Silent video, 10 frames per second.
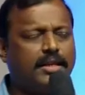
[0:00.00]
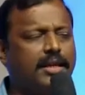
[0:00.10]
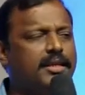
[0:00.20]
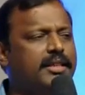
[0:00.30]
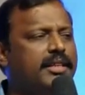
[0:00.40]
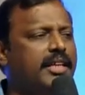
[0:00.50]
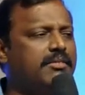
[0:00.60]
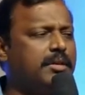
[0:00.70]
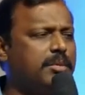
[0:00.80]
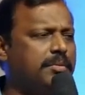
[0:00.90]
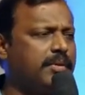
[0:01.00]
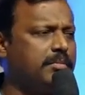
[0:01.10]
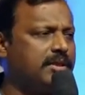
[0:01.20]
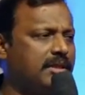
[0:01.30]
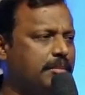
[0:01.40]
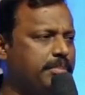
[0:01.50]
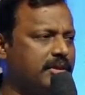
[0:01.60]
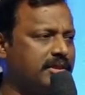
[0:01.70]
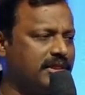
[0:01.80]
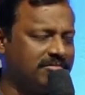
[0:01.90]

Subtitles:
can he deliver me from this leprosy?